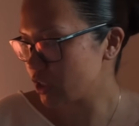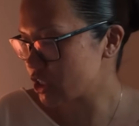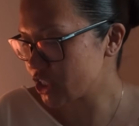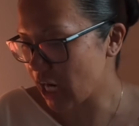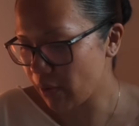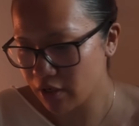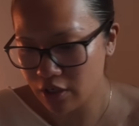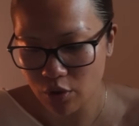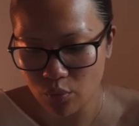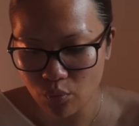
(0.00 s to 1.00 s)
are
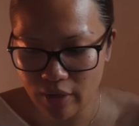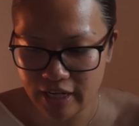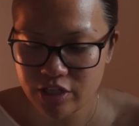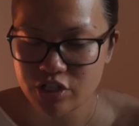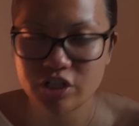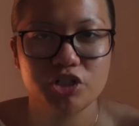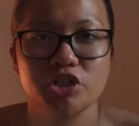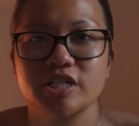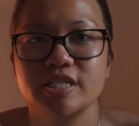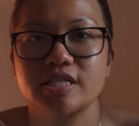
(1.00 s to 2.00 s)
showered, ready to
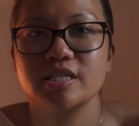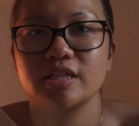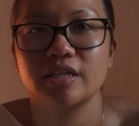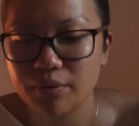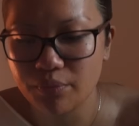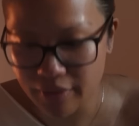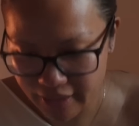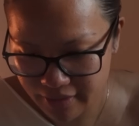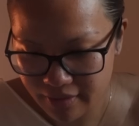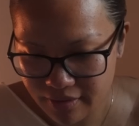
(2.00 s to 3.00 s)
just read